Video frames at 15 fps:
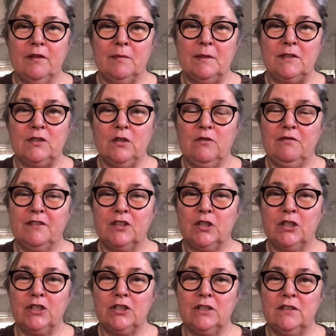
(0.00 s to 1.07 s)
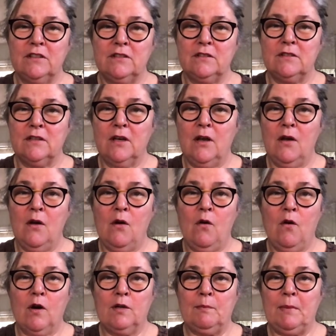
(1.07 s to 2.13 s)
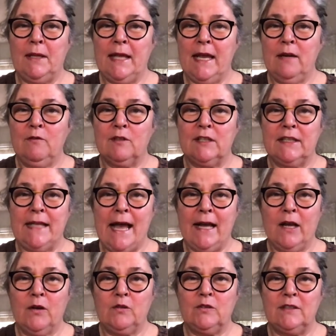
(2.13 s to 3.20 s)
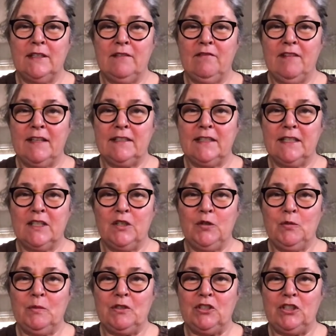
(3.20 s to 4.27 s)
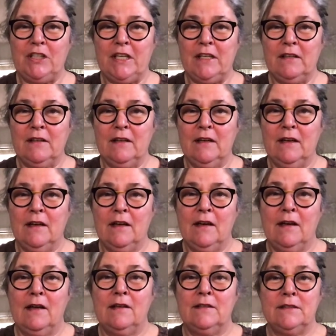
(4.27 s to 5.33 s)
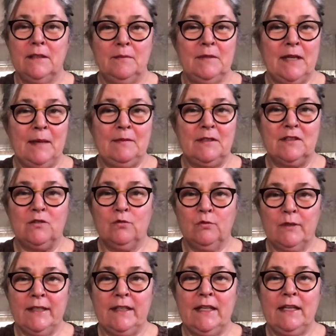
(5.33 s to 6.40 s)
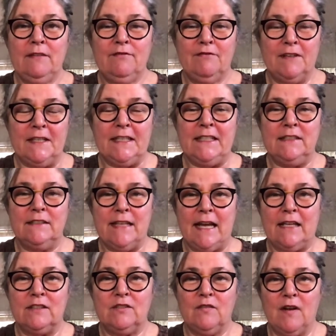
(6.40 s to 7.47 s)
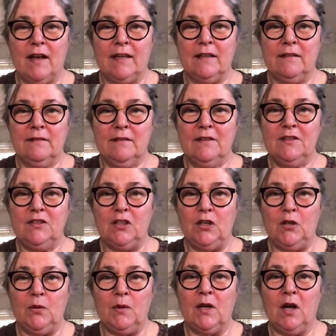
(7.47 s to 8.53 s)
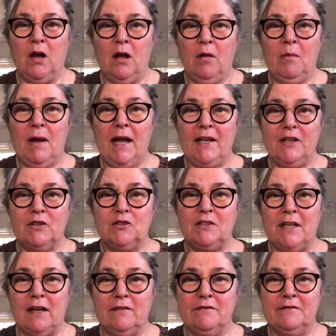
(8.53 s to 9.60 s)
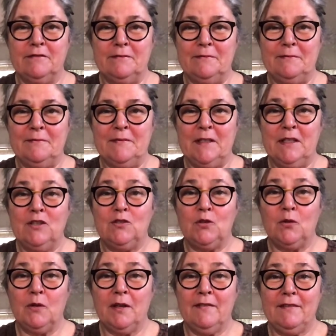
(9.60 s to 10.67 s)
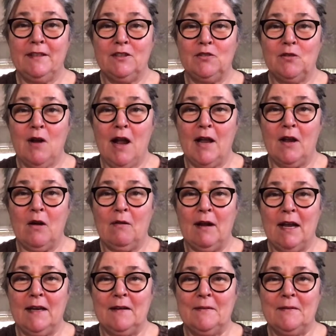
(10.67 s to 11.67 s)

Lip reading: the sofa cushions or playing with Legos and inventing a new machine. Sometimes it's really fun and satisfying to do it all by yourself. So give it a try, all right?